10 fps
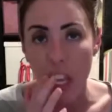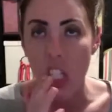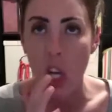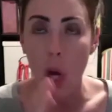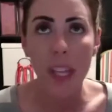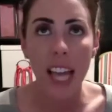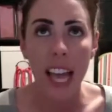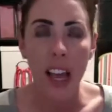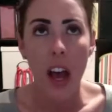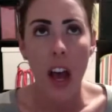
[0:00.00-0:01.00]
Don't be
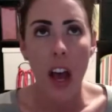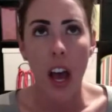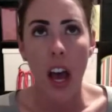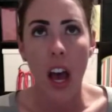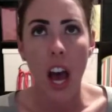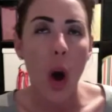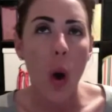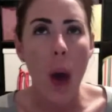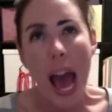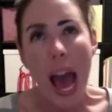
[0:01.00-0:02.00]
like,
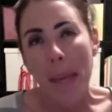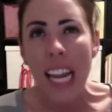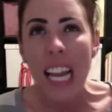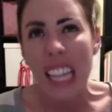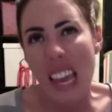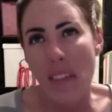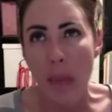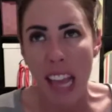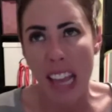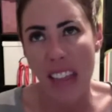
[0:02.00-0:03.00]
oh, I'm going to leave
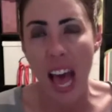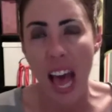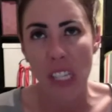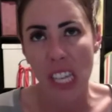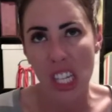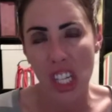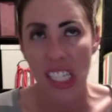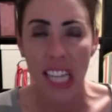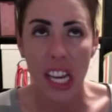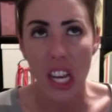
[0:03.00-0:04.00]
Meg in the house because
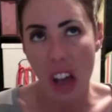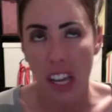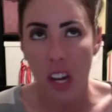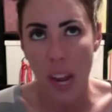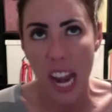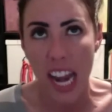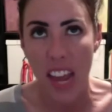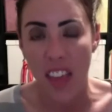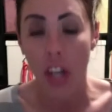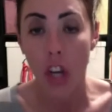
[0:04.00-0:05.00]
she's, like, not going to win
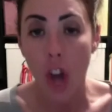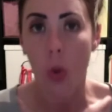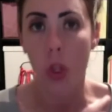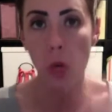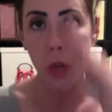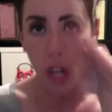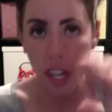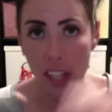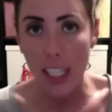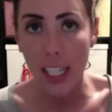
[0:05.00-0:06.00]
anything. No, you look in
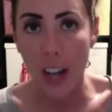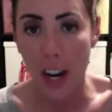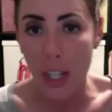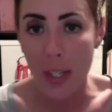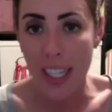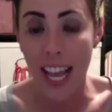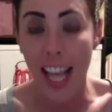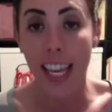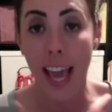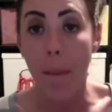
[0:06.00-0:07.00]
the DR and you
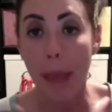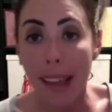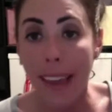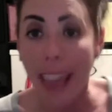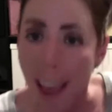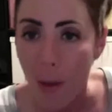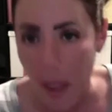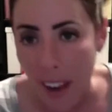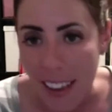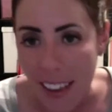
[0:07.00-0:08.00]
say, yeah, Meg can't
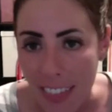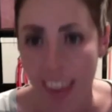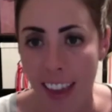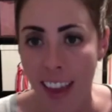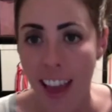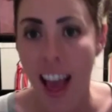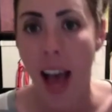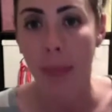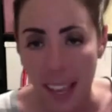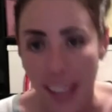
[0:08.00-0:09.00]
win anything. I'm
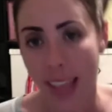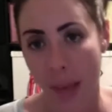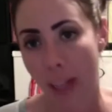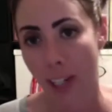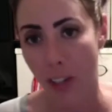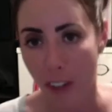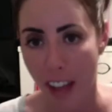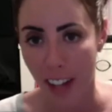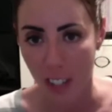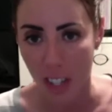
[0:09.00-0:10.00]
taking that bitch
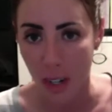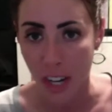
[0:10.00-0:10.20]
final too.